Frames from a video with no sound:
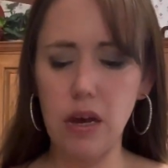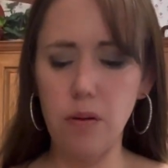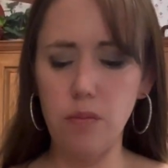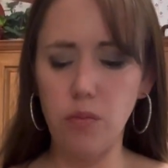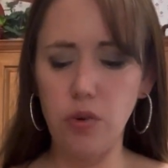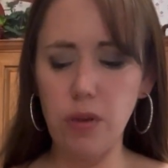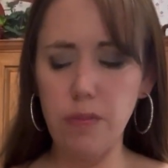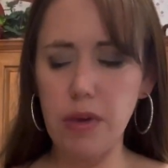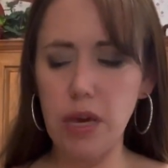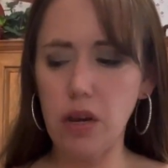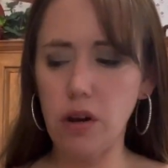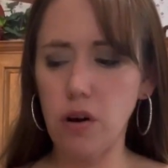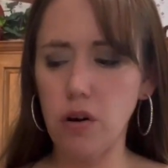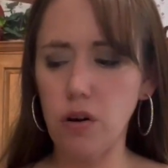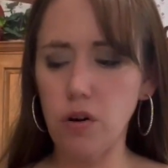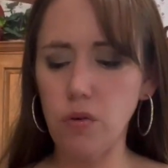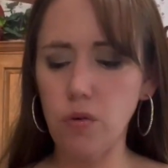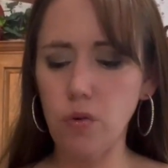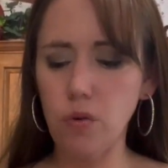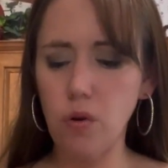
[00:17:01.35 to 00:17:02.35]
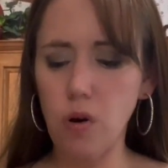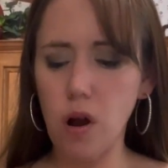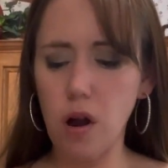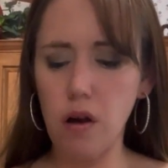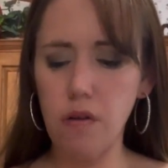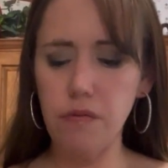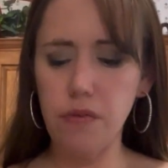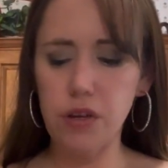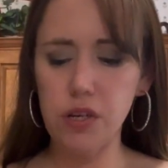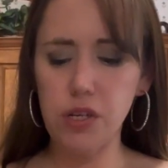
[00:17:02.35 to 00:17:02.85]
We make our own
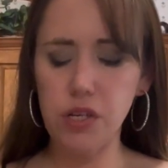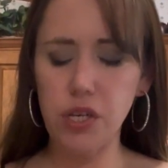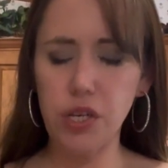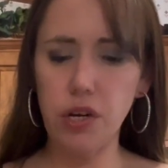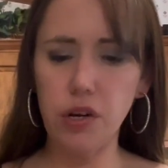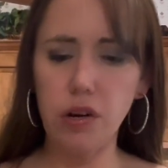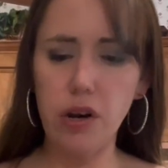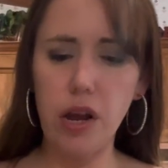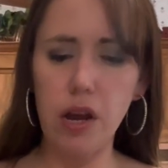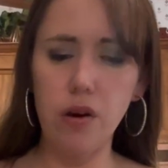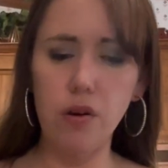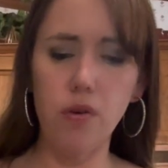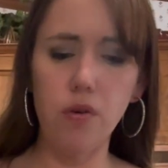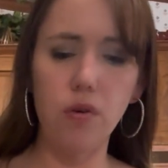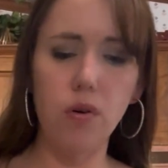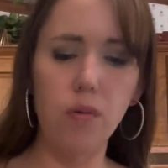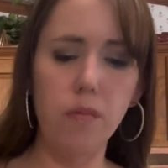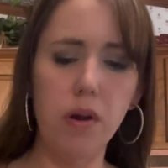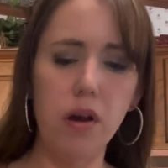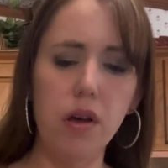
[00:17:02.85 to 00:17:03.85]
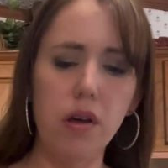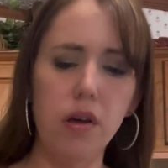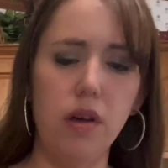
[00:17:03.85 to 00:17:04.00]
crawfish here at home.